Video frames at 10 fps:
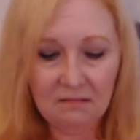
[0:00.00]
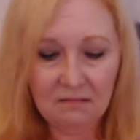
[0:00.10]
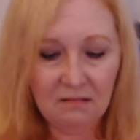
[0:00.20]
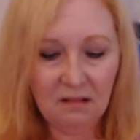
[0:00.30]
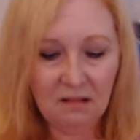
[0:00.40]

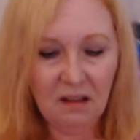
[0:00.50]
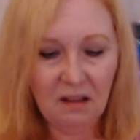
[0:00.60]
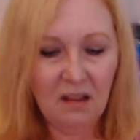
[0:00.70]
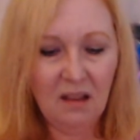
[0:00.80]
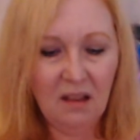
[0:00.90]

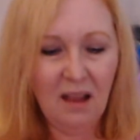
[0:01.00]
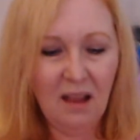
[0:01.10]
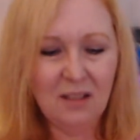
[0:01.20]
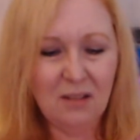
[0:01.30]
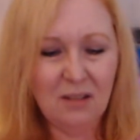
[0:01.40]
I
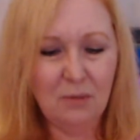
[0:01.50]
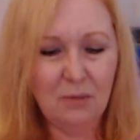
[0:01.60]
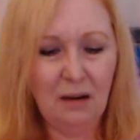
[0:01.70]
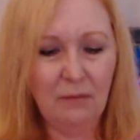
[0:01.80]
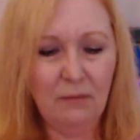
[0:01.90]
just don't
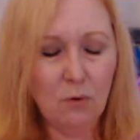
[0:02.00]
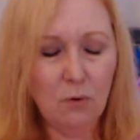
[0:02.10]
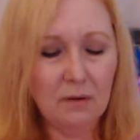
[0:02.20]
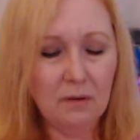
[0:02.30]
care for it.